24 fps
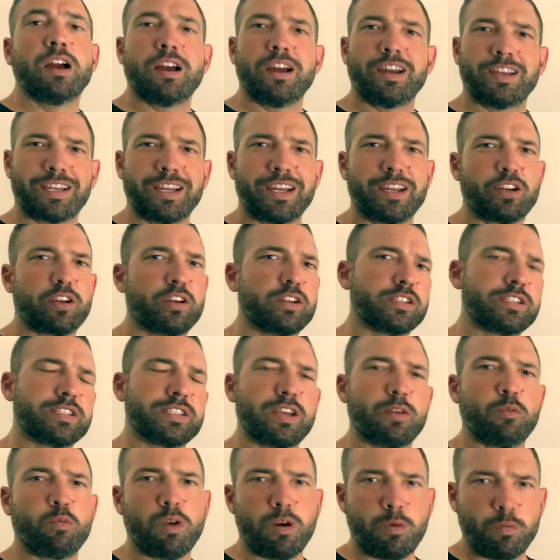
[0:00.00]
Okay guys,
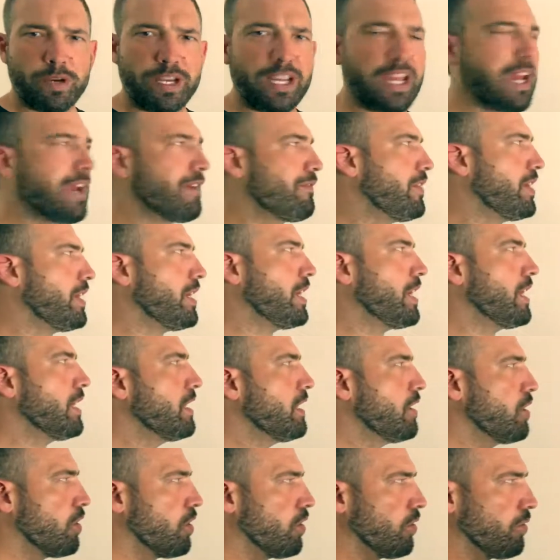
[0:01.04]
so what we have here
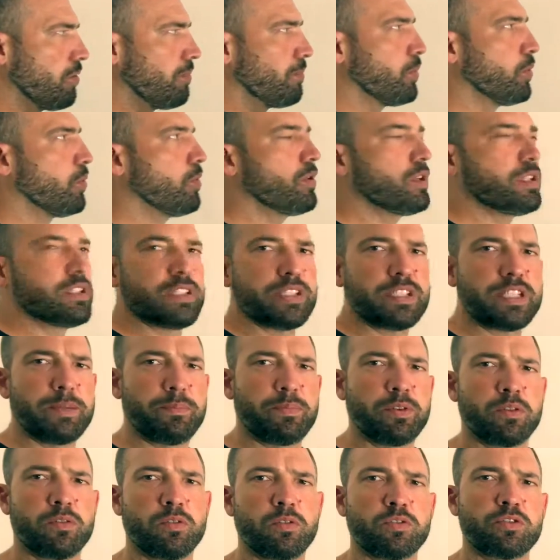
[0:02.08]
on the board is a
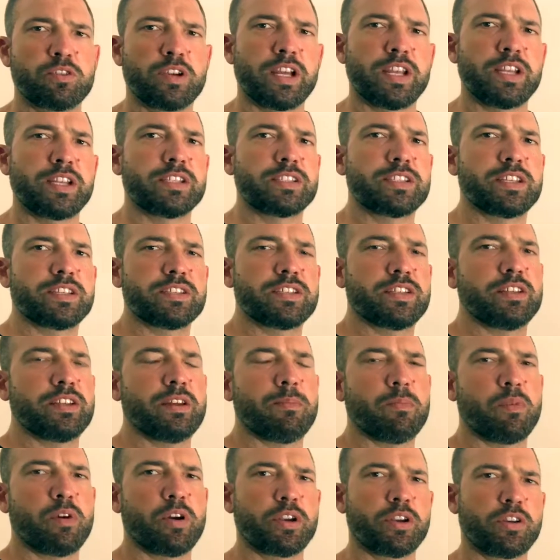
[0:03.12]
typical training session
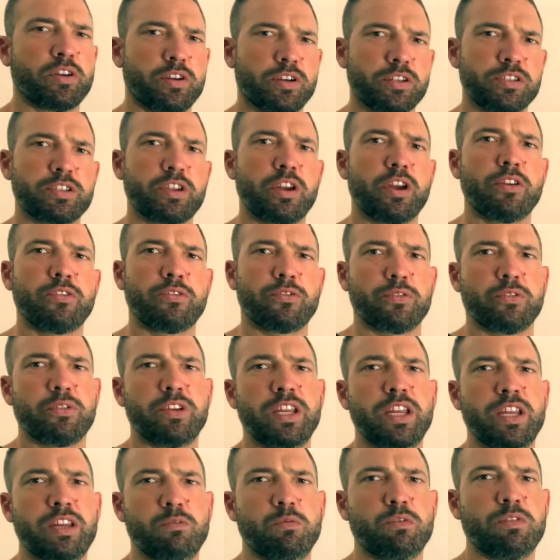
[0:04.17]
that my guys go through
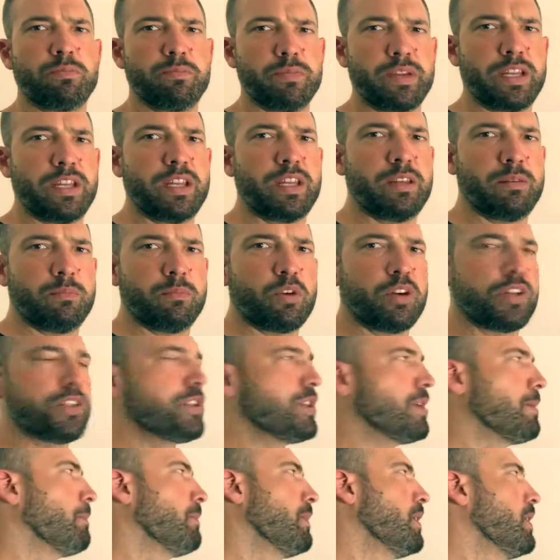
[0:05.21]
here with me in my
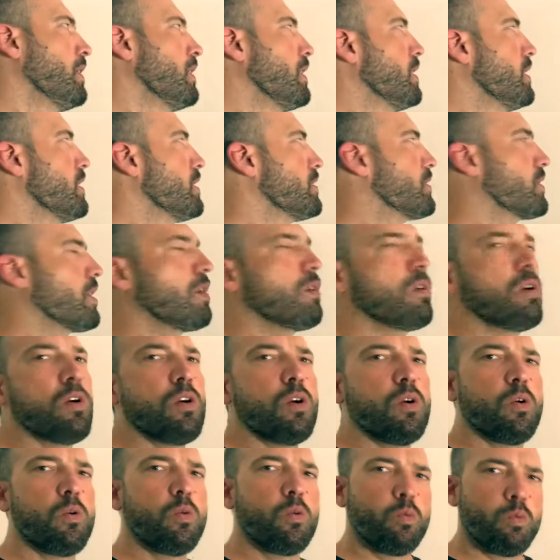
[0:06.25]
gym. So
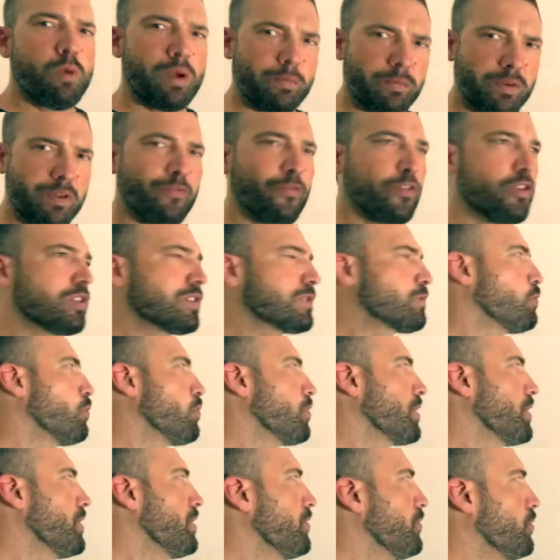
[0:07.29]
when we first
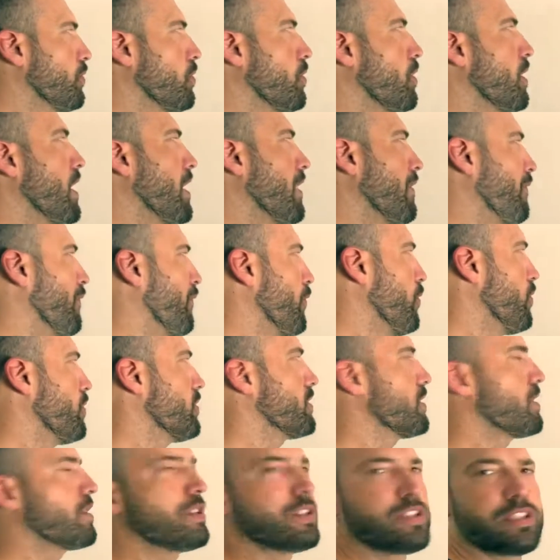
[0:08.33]
walk in the door, our
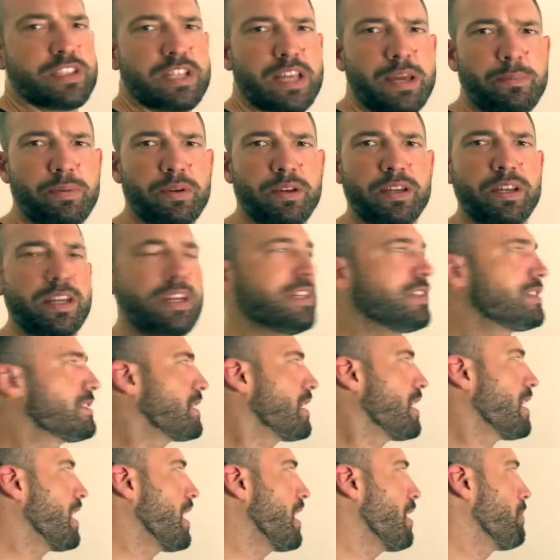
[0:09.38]
first step is
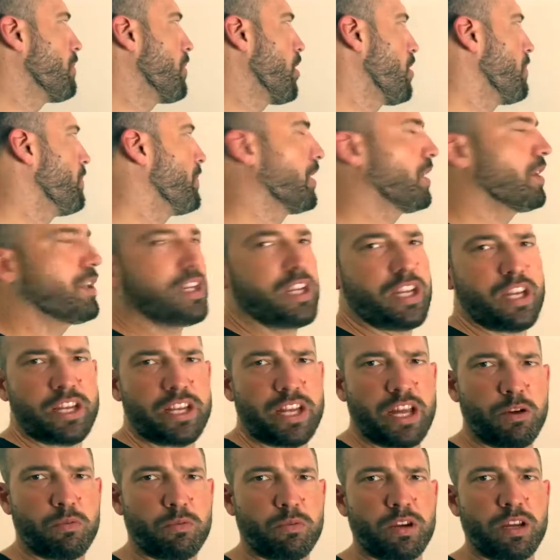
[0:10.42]
our mobility and
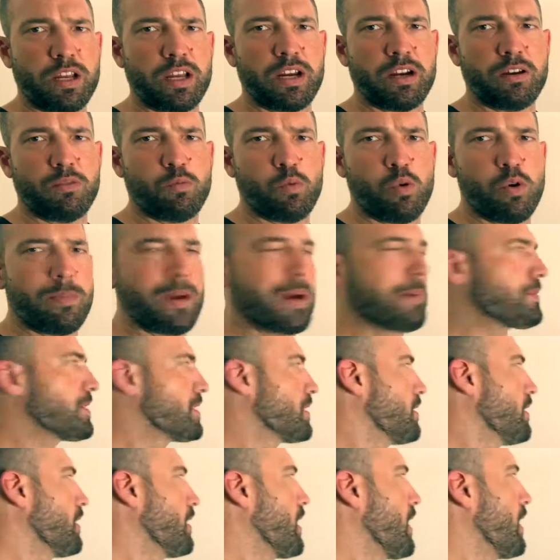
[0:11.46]
our warm-ups,
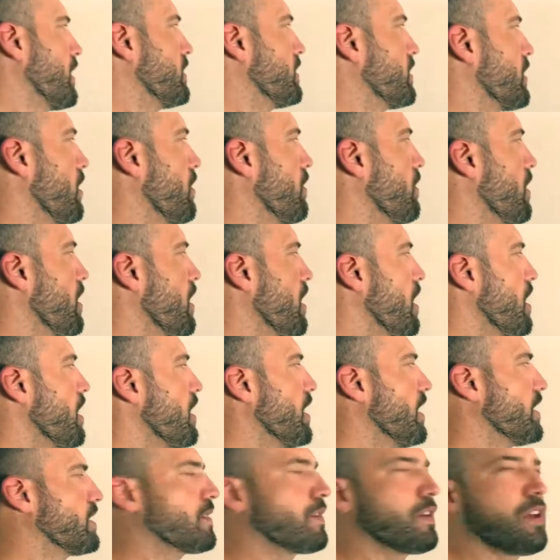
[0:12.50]
okay? So
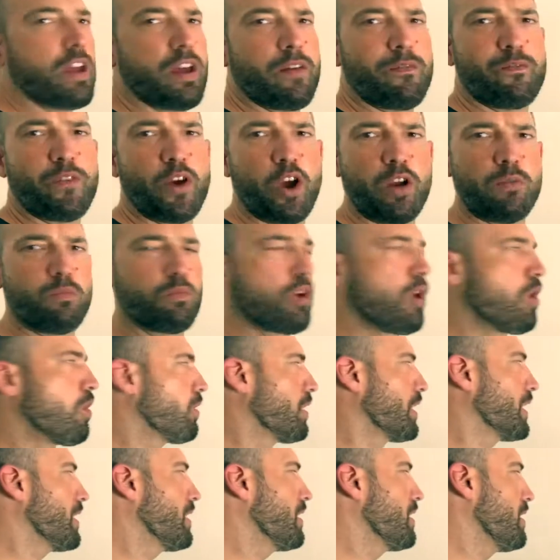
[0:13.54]
that's foam
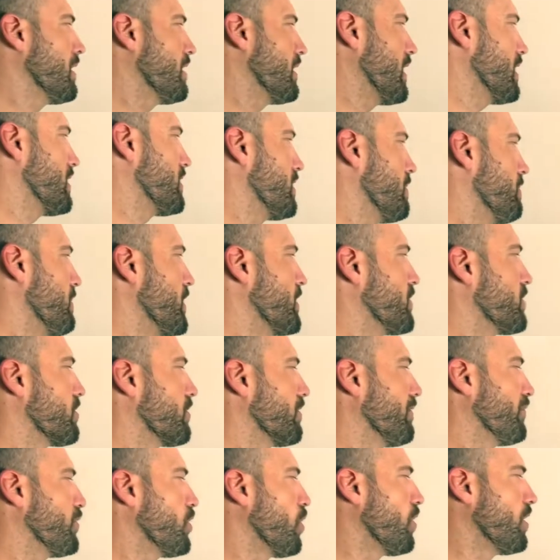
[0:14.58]
rolling, that's a mixture
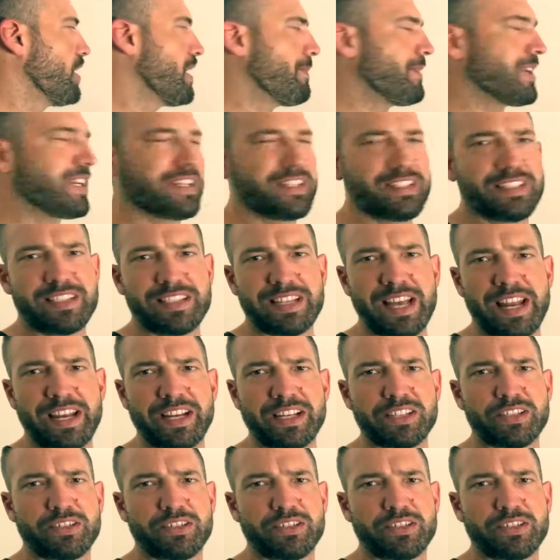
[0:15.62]
of dynamic and static